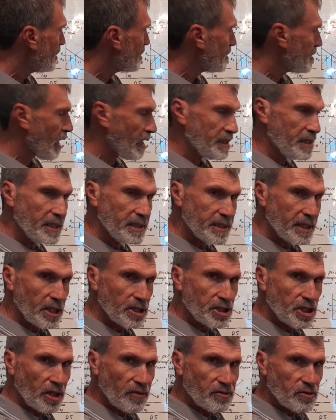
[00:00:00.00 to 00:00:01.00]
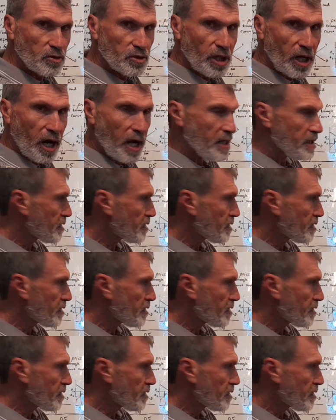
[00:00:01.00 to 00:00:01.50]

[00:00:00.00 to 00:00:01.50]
That is, it shifts to the right